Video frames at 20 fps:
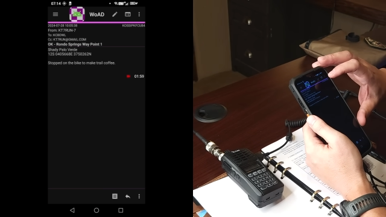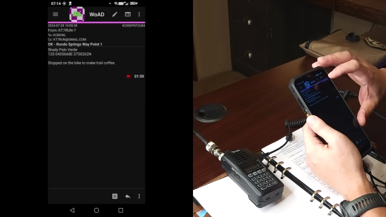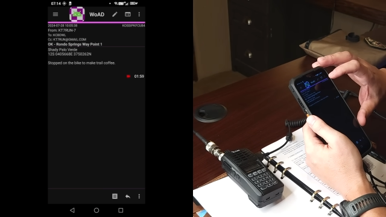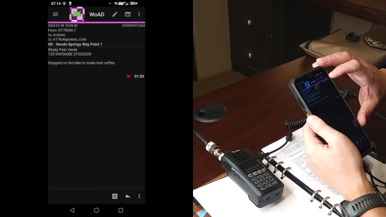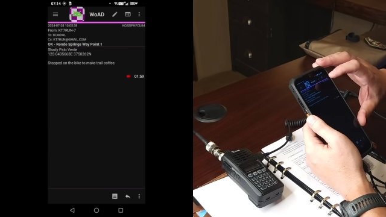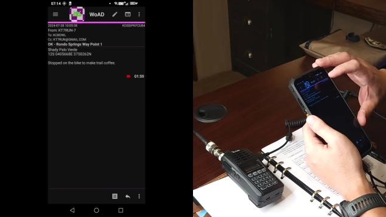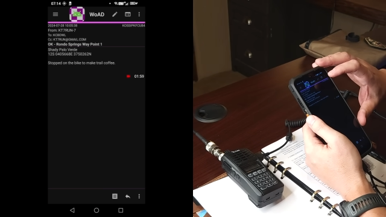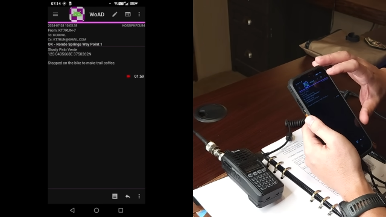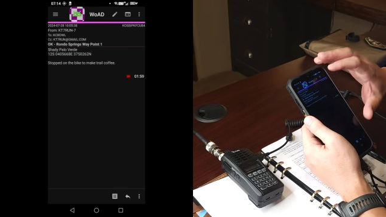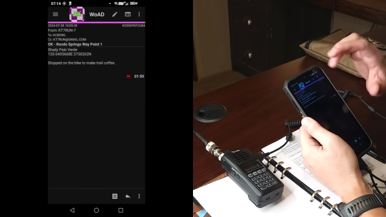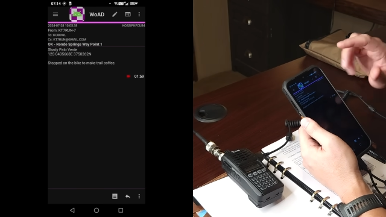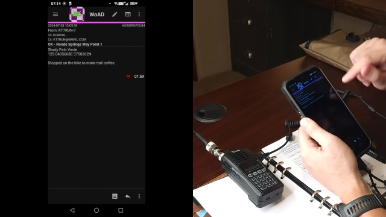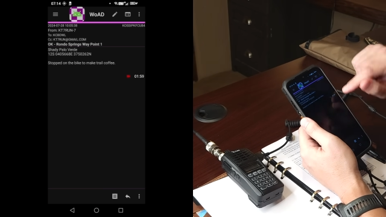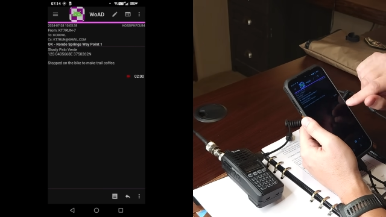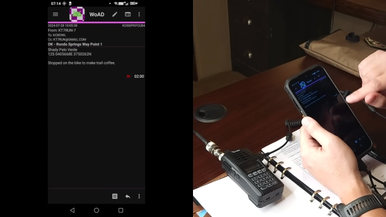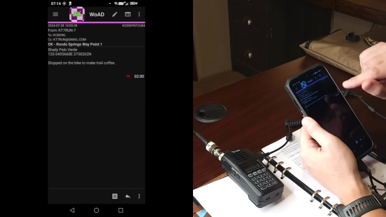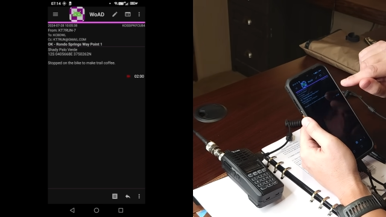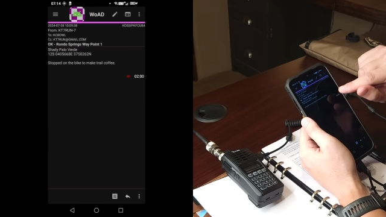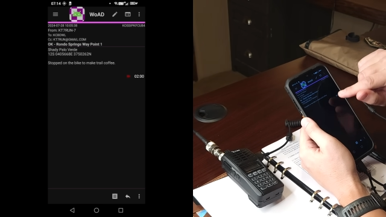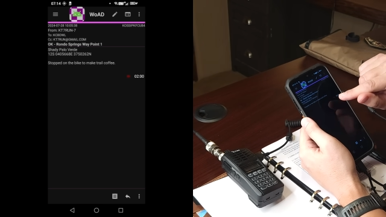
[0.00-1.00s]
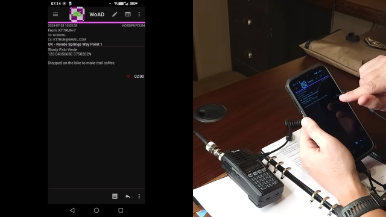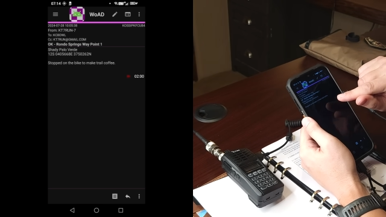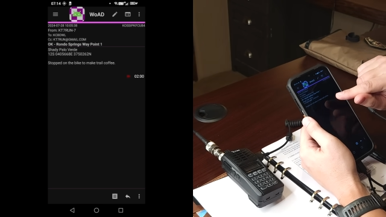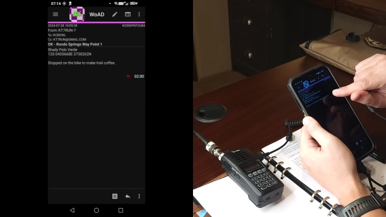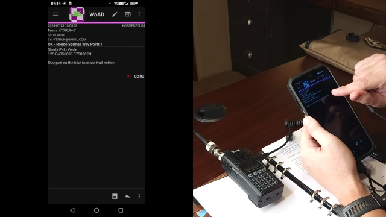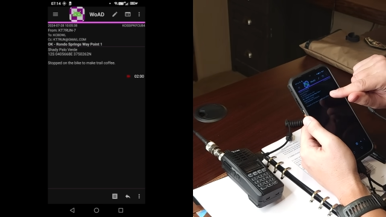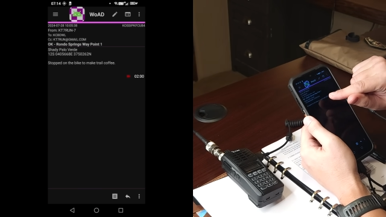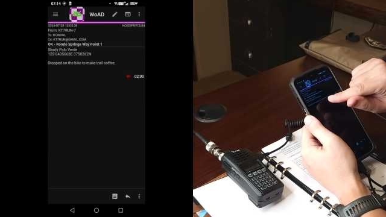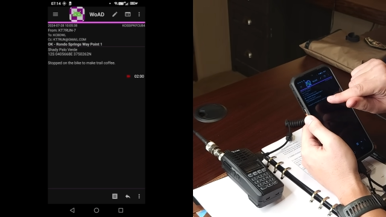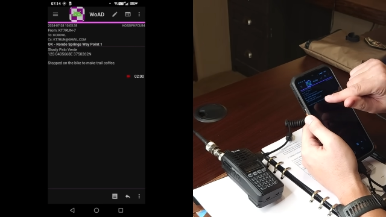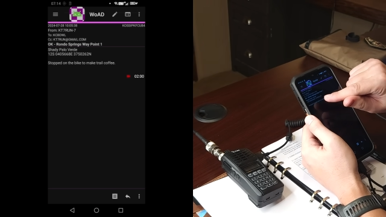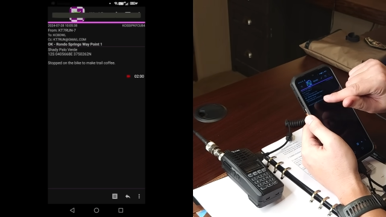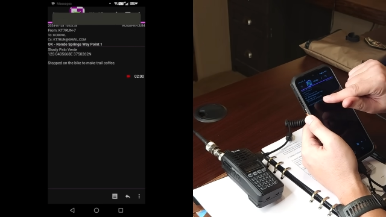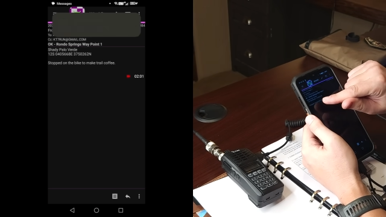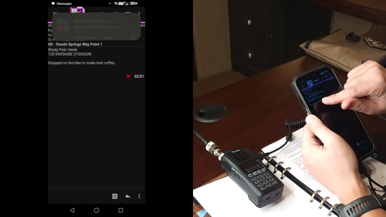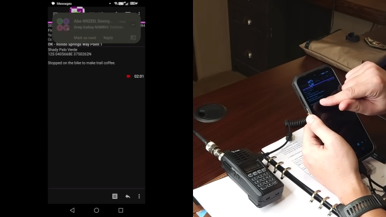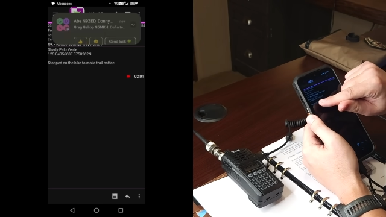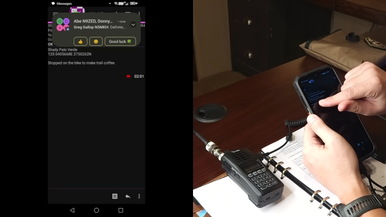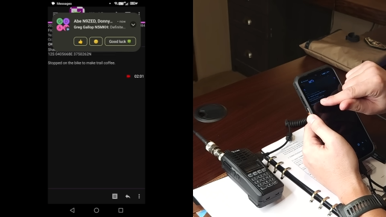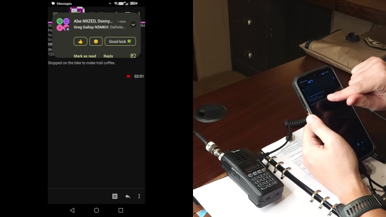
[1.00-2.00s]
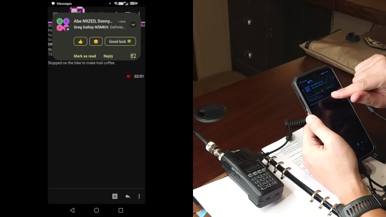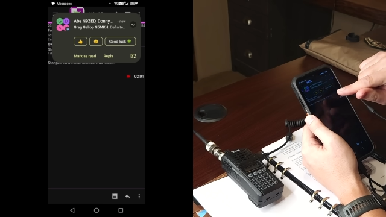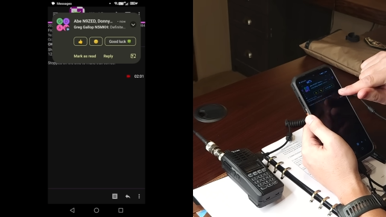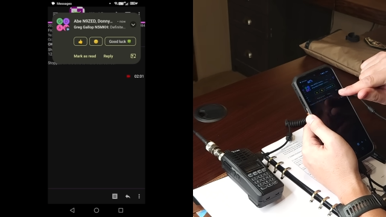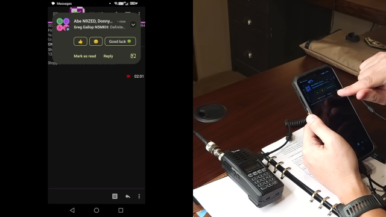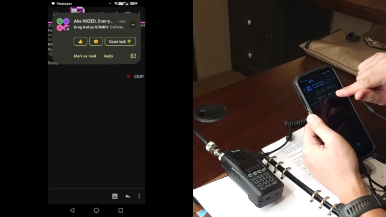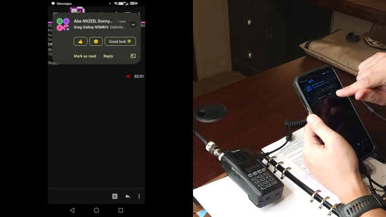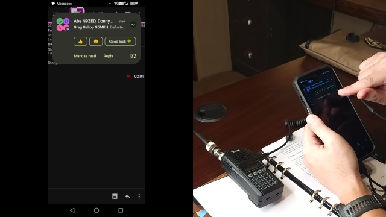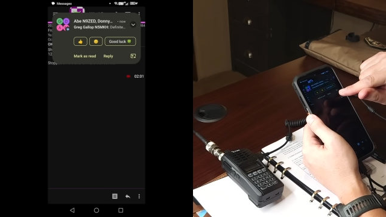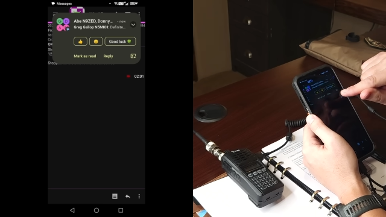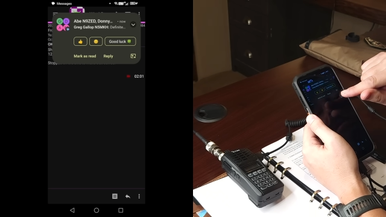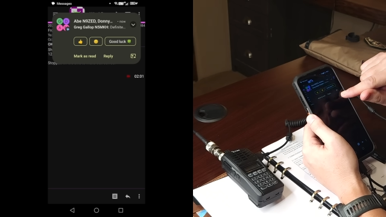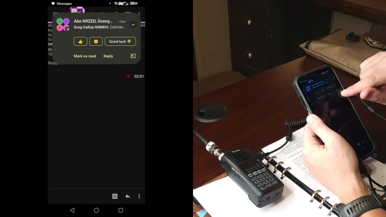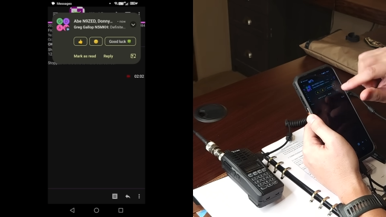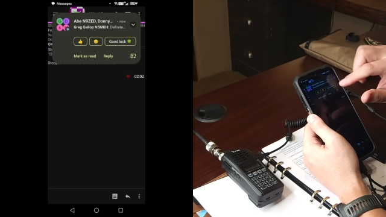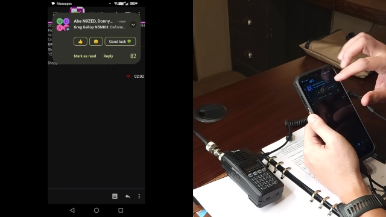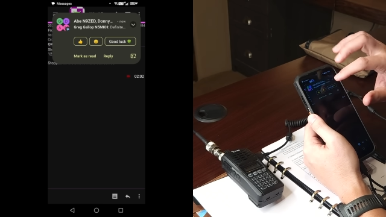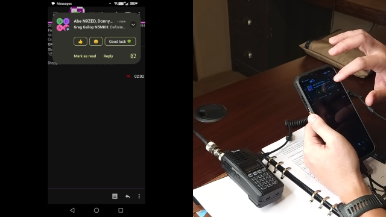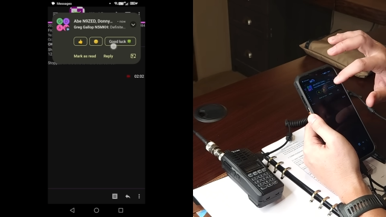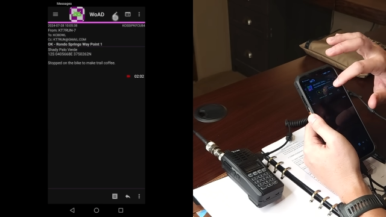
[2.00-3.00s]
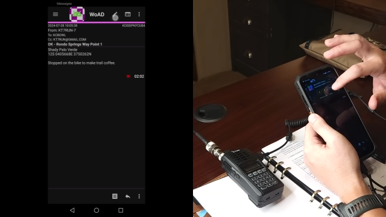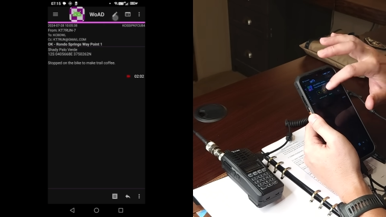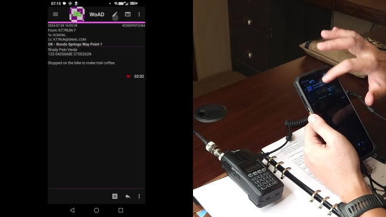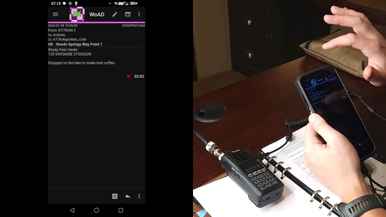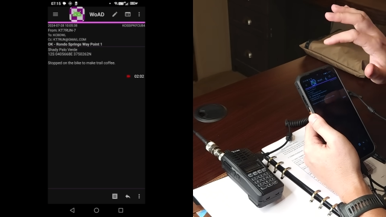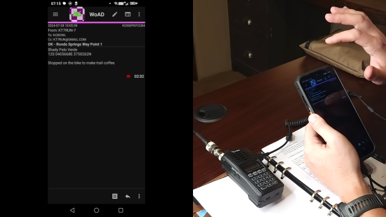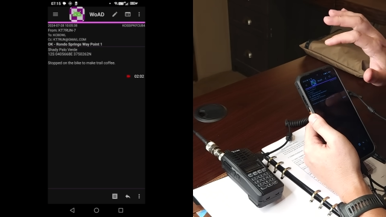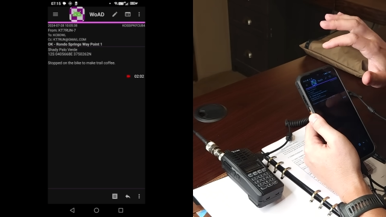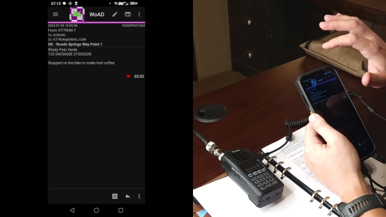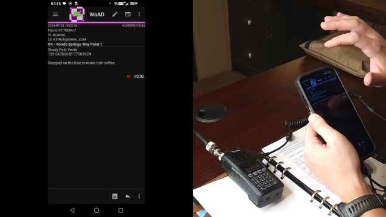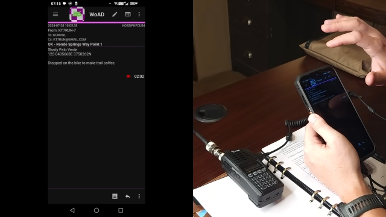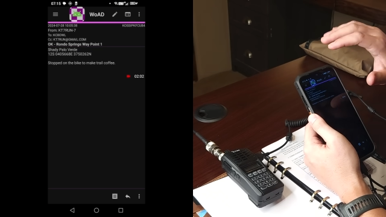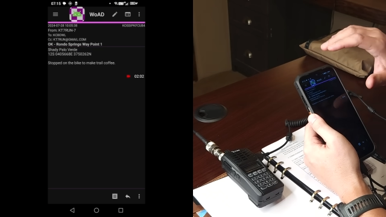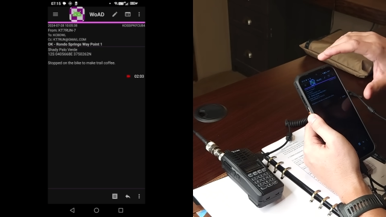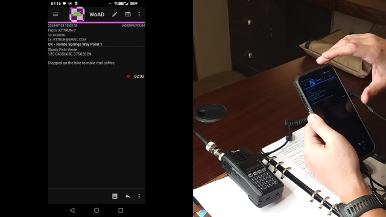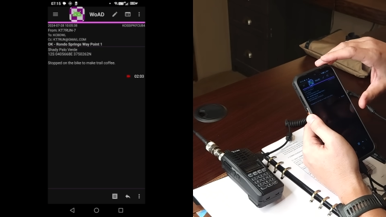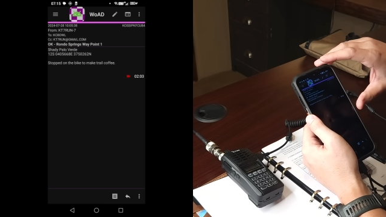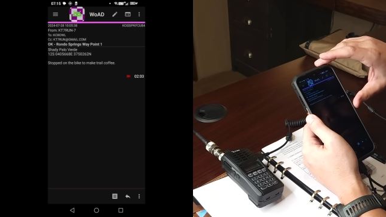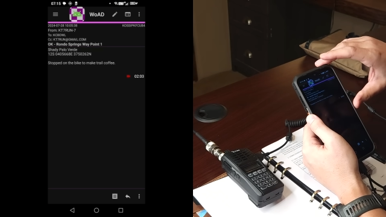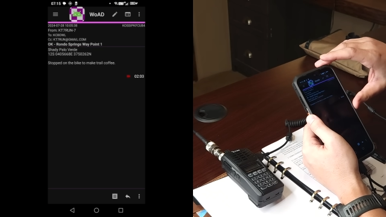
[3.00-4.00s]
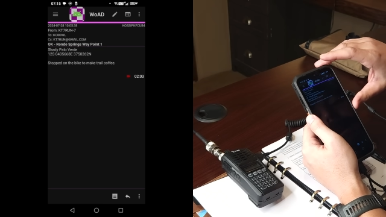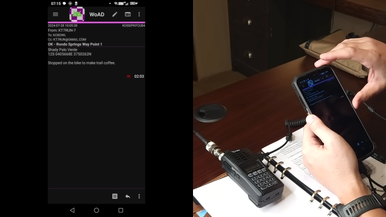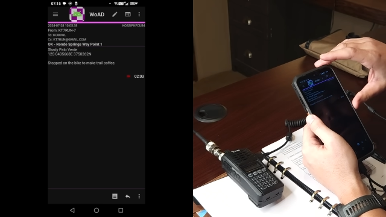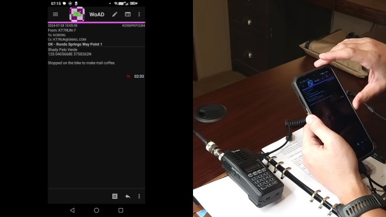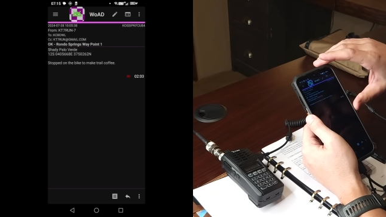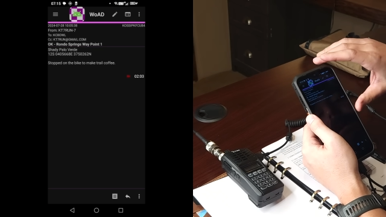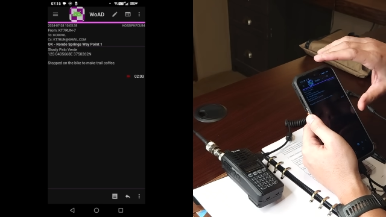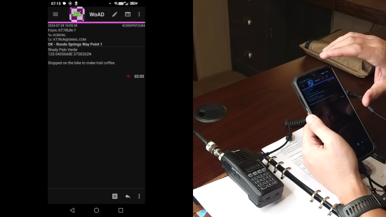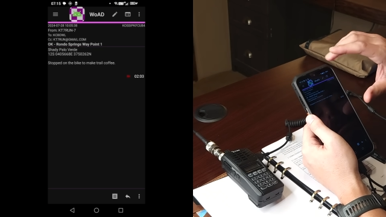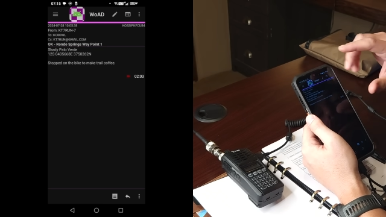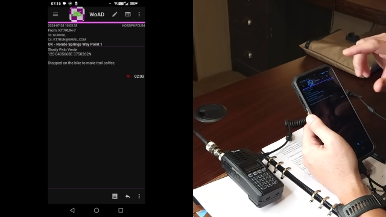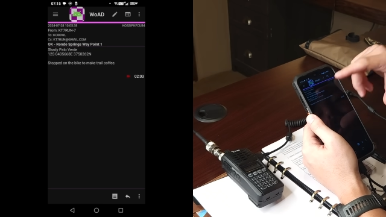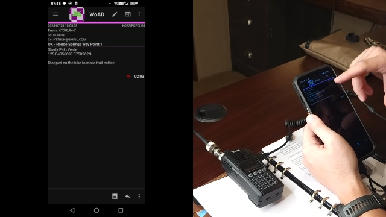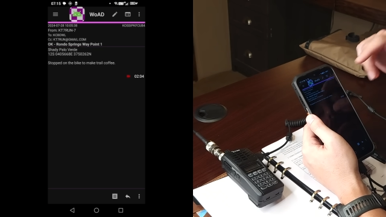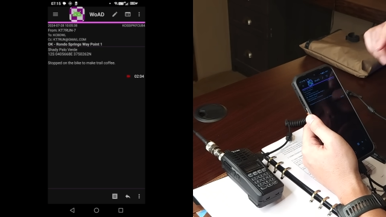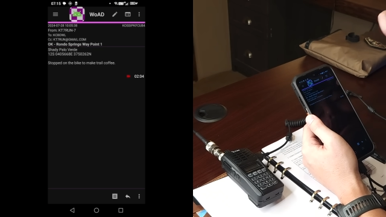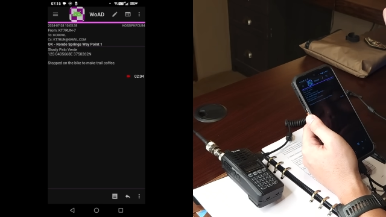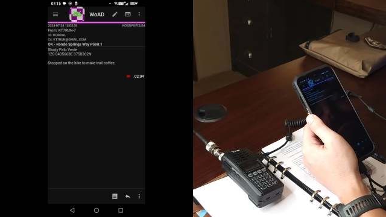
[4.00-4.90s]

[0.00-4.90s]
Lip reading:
(no speaker visible)